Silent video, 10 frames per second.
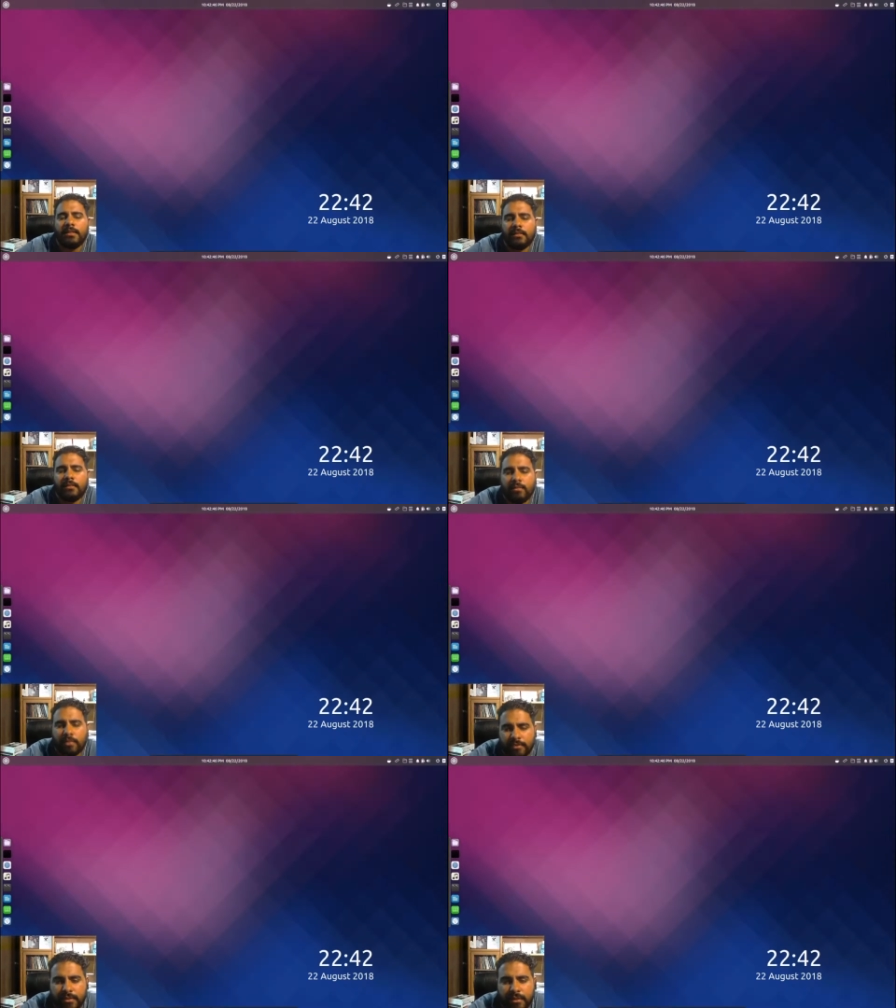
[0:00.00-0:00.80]
Or
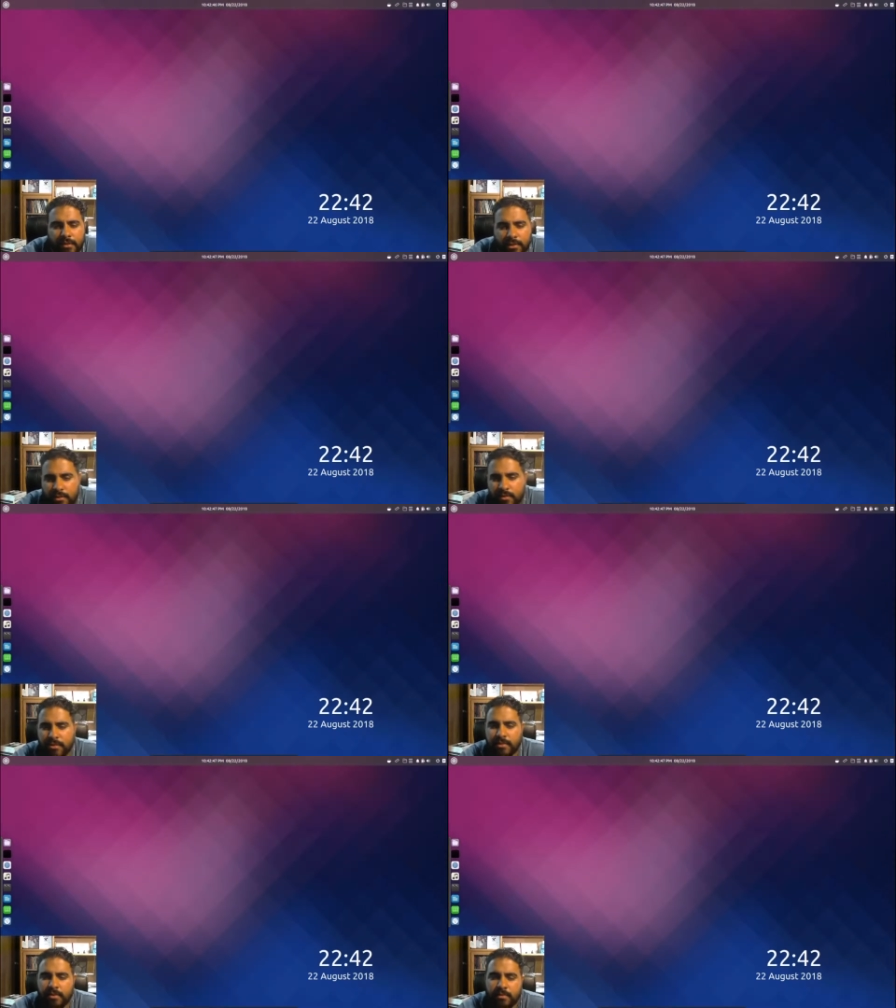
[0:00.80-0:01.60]
if you think the
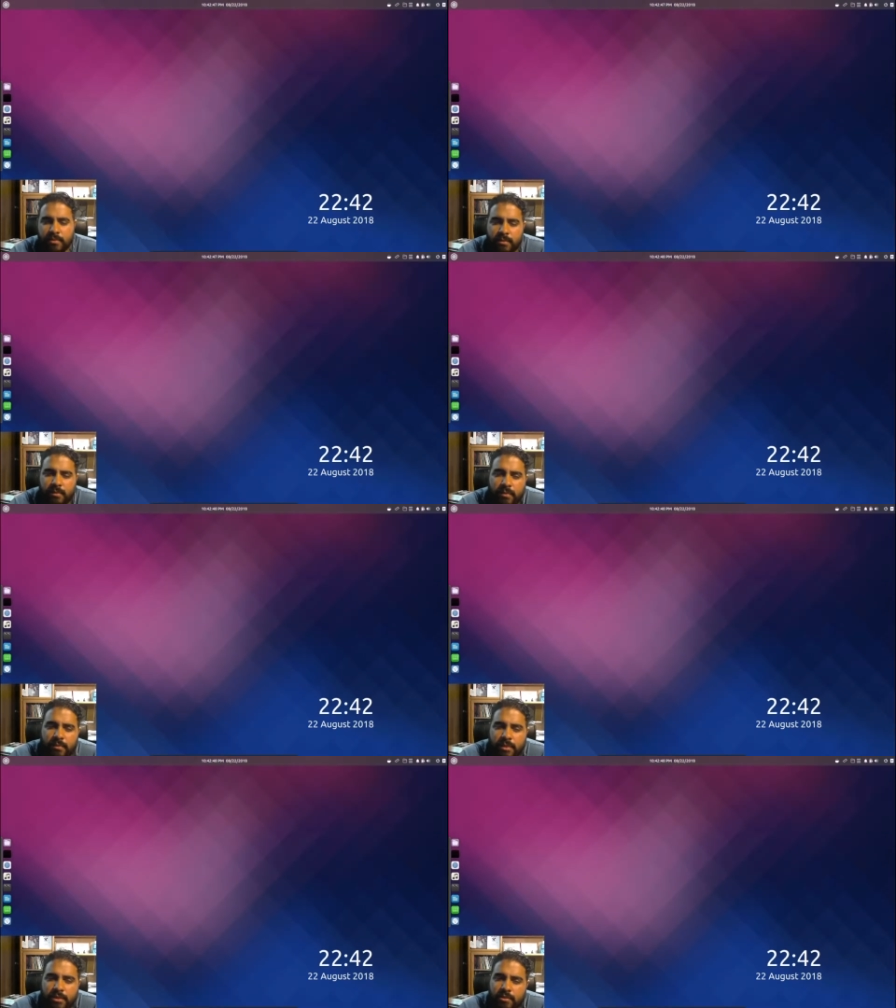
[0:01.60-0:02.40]
Solus
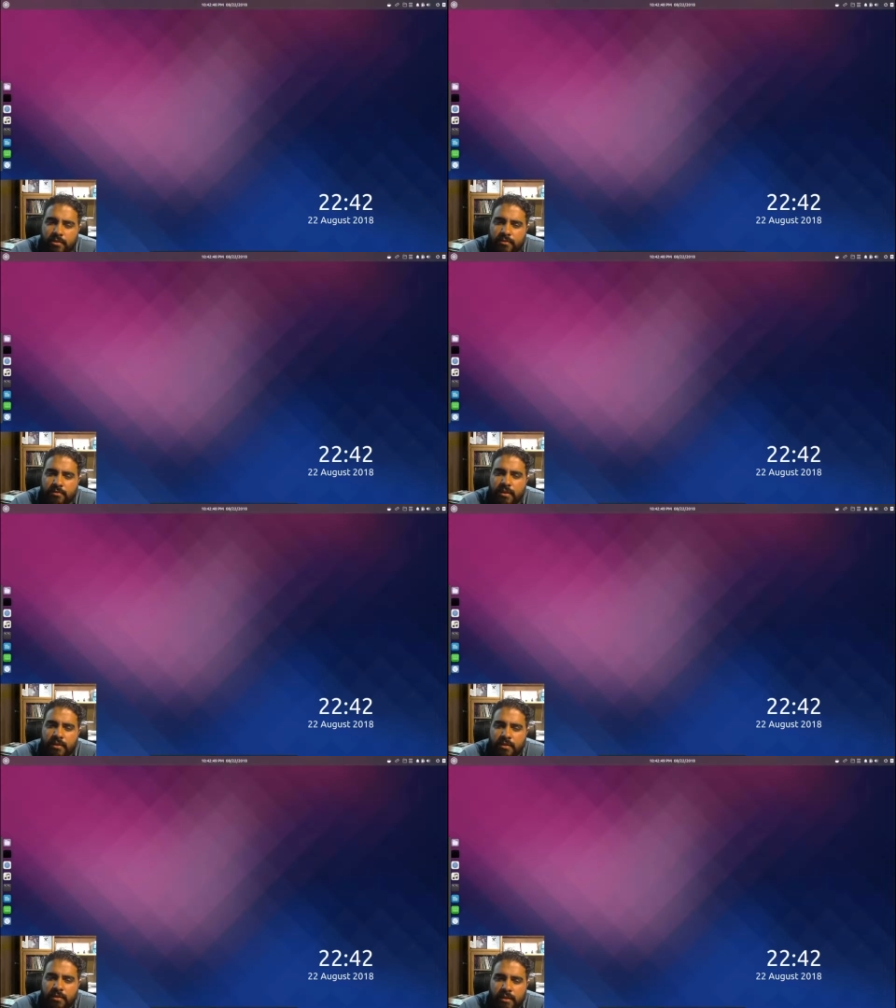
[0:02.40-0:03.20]
implementation of
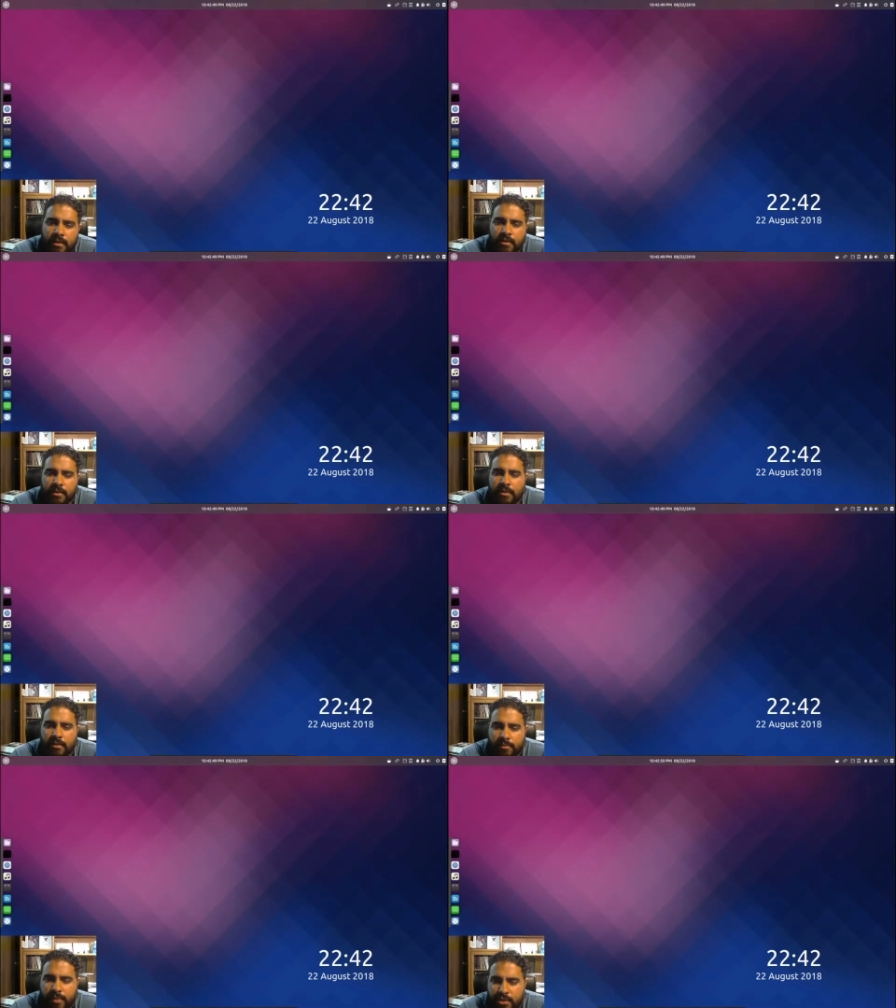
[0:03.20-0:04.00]

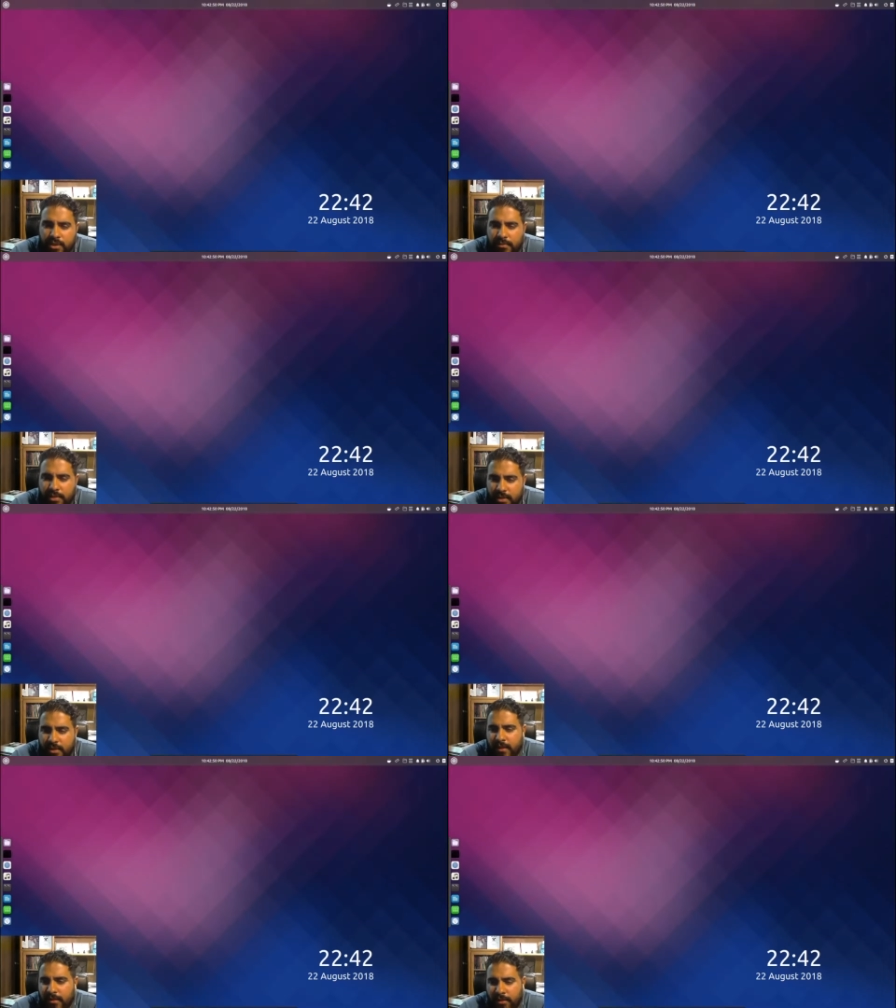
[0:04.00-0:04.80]
Budgie, which is
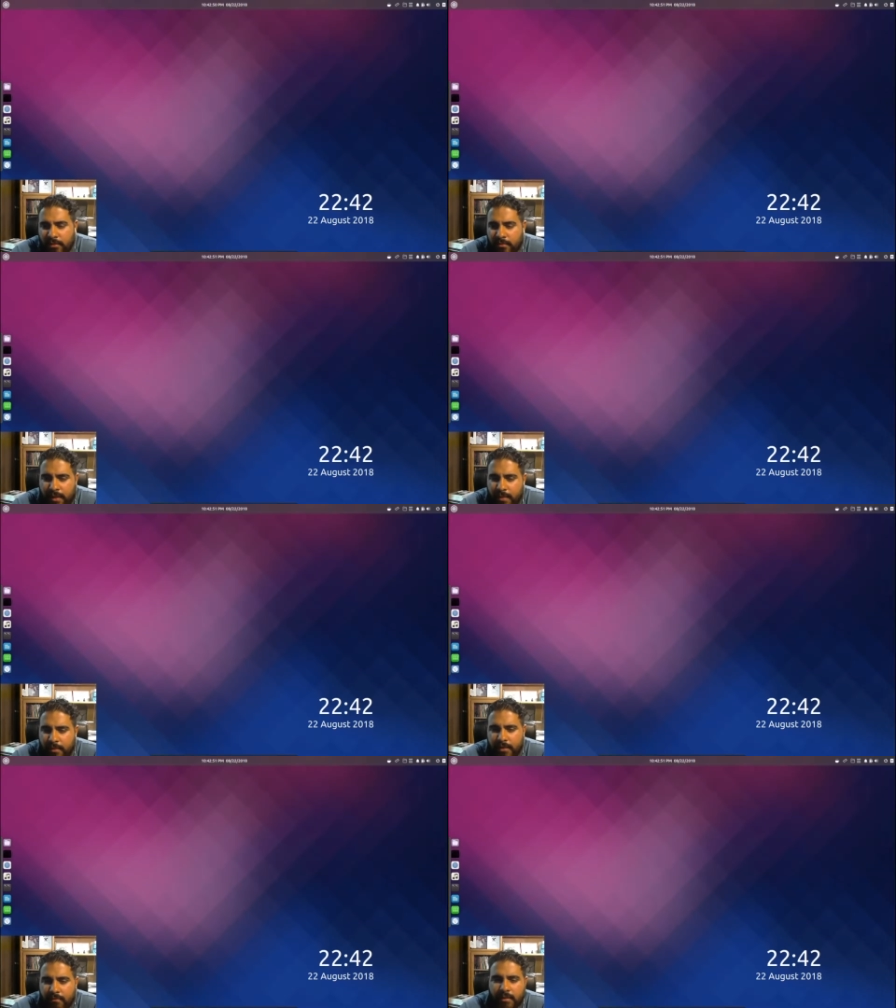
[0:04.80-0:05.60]
like their own
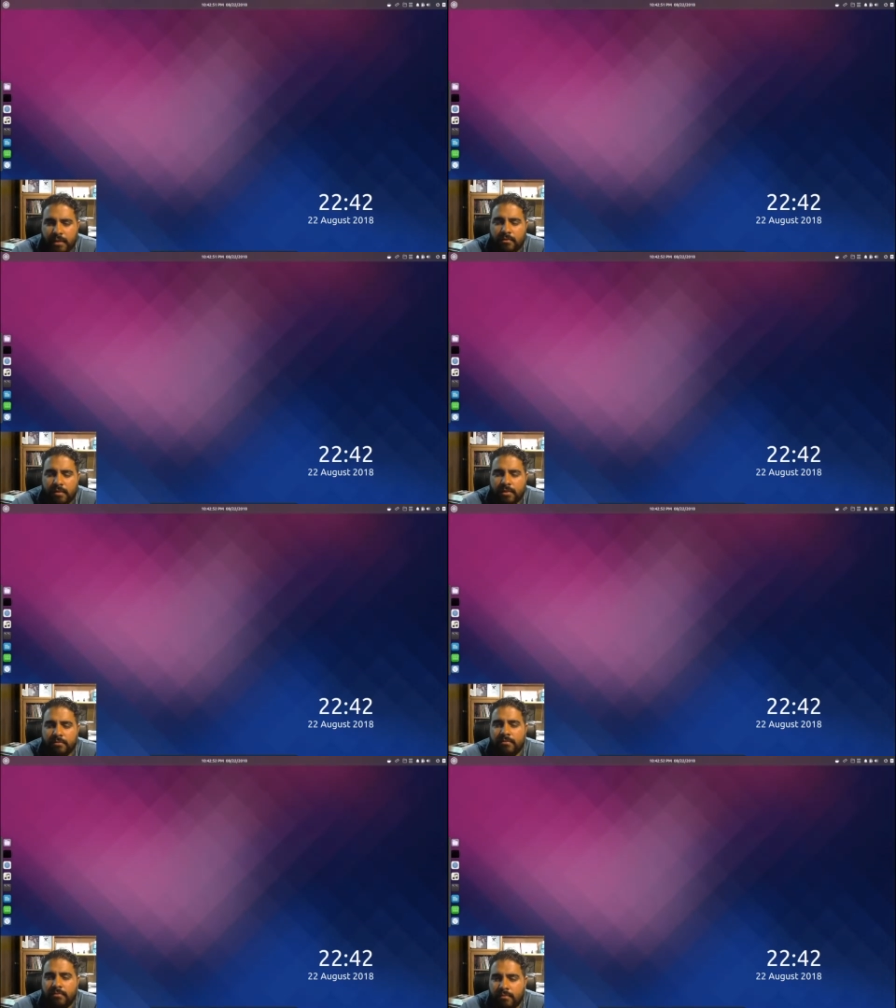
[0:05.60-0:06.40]
baby,
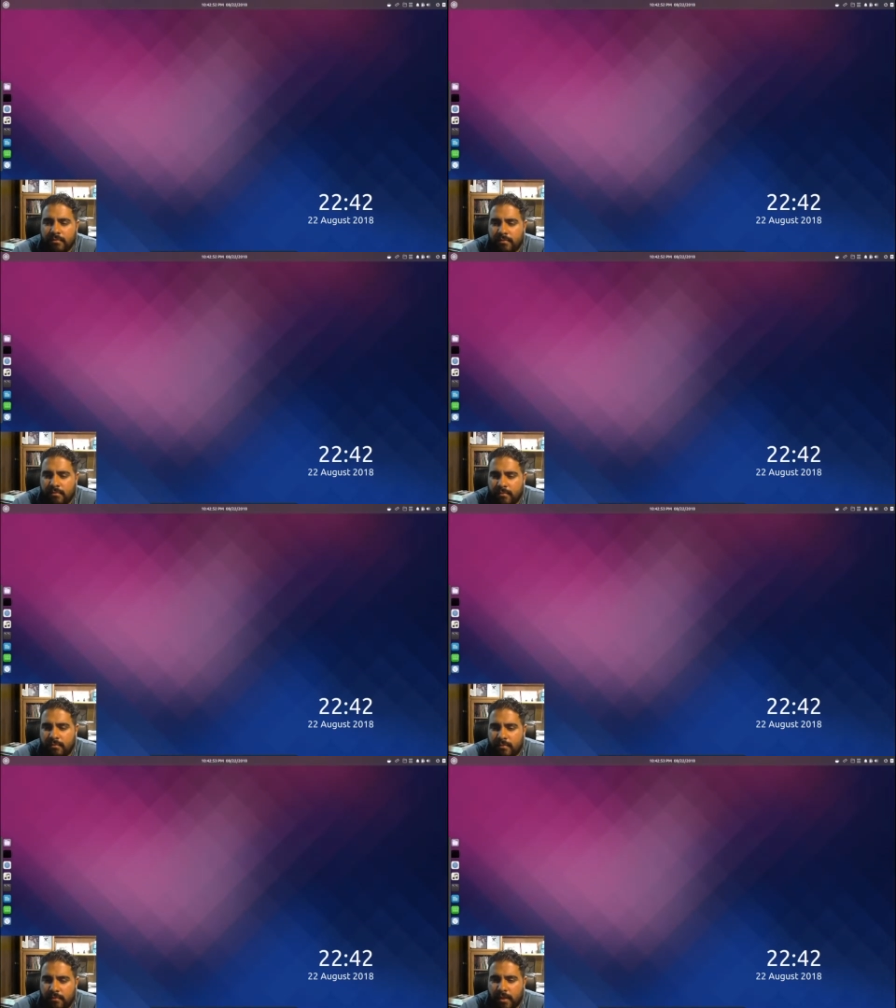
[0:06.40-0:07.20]

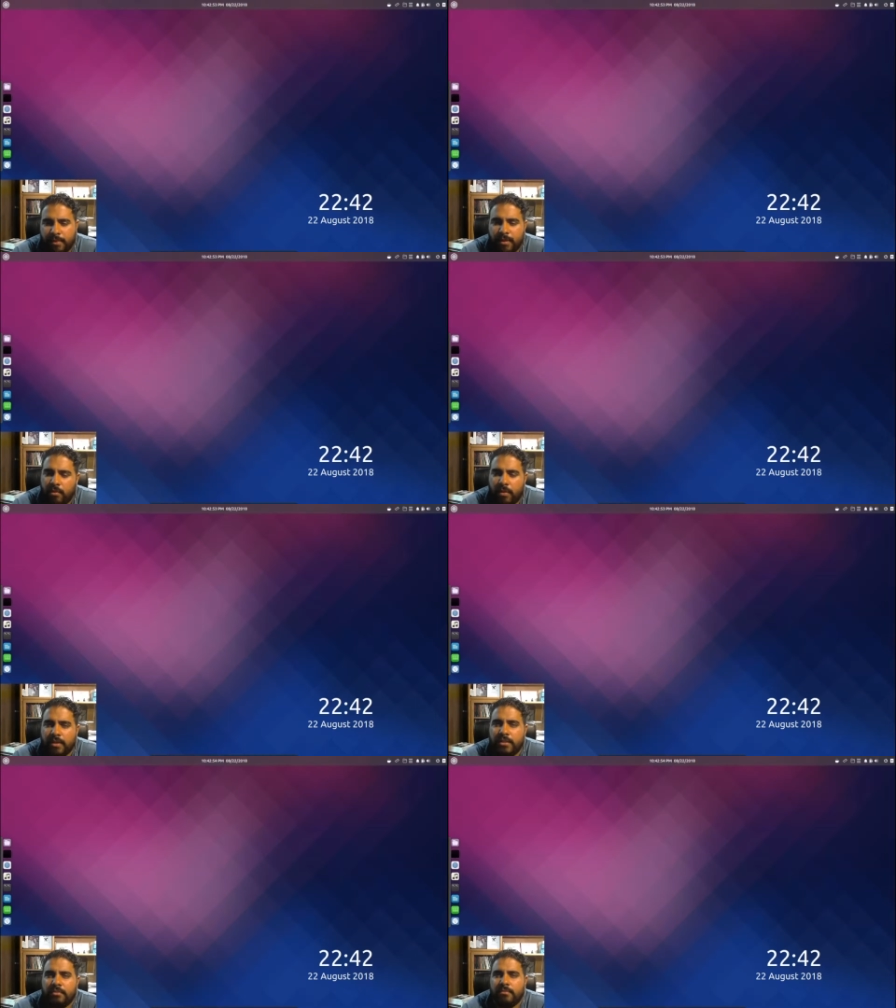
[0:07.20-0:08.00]
let me know why too.